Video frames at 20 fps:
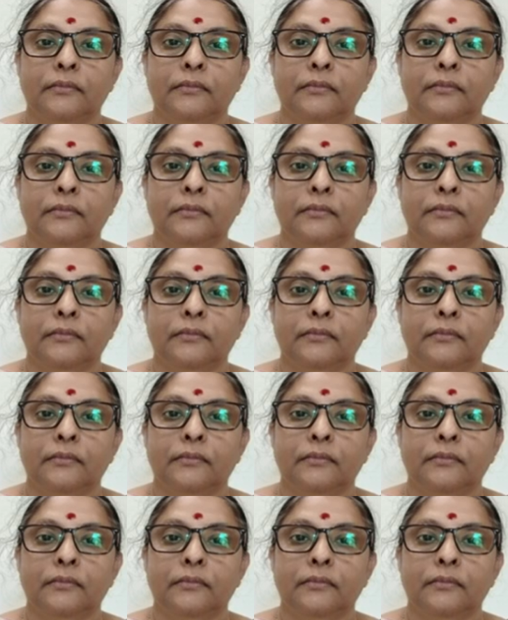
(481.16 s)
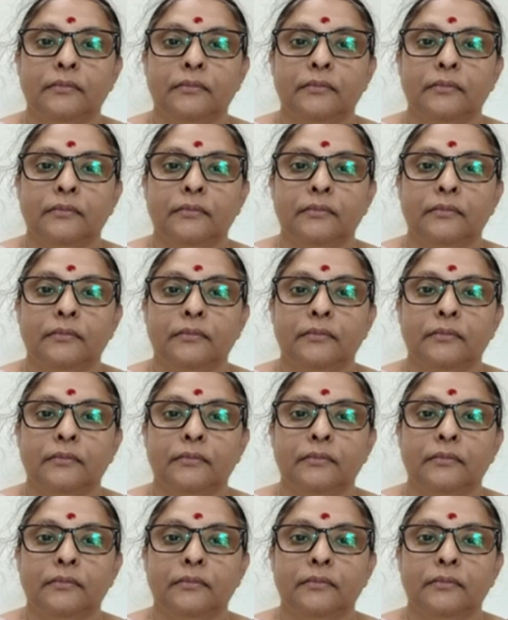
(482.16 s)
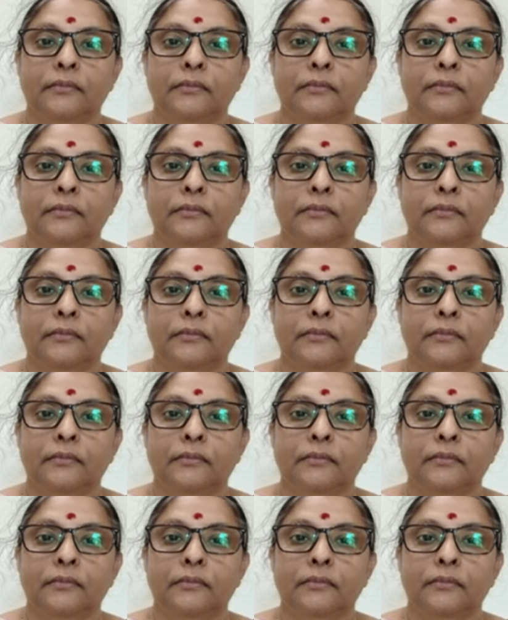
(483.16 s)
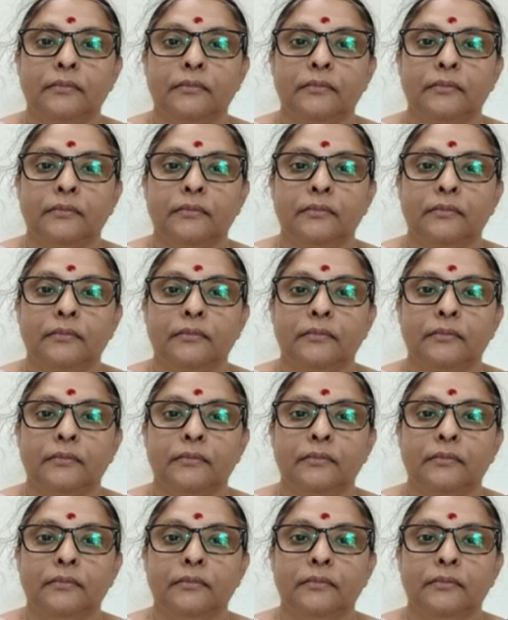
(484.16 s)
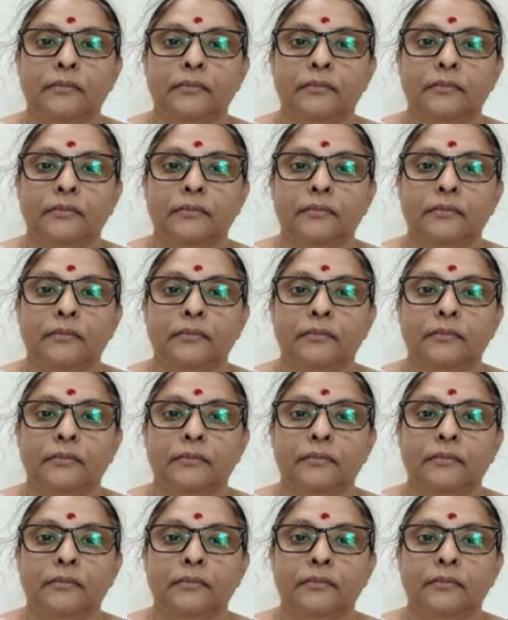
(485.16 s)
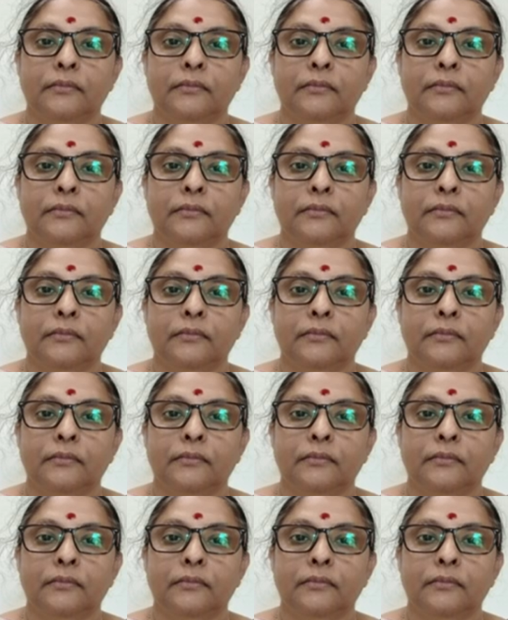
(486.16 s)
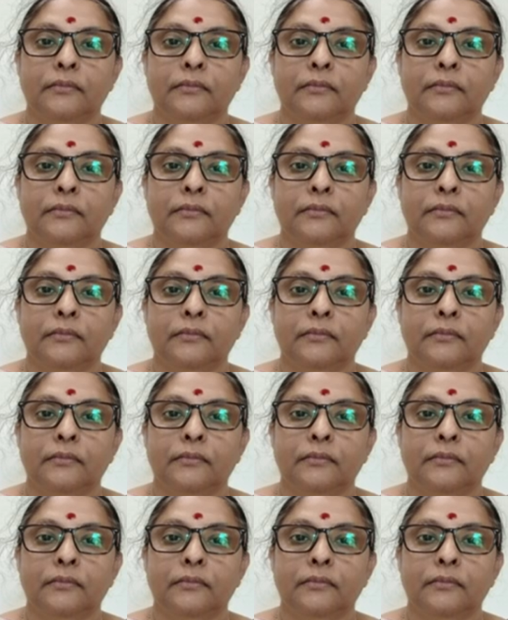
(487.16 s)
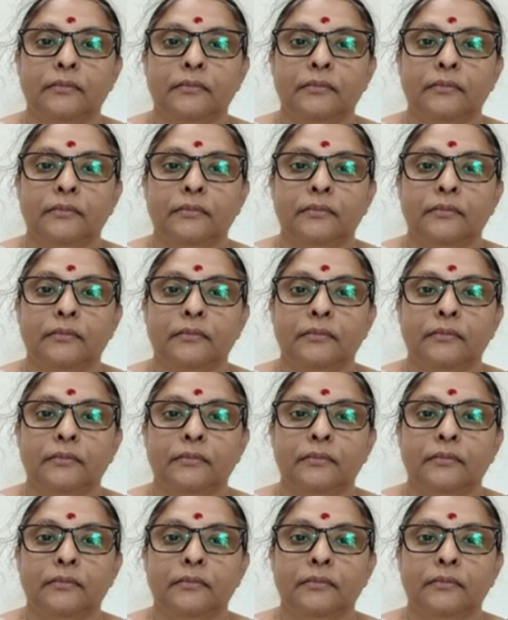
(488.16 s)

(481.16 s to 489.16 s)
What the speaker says: (no lip movement)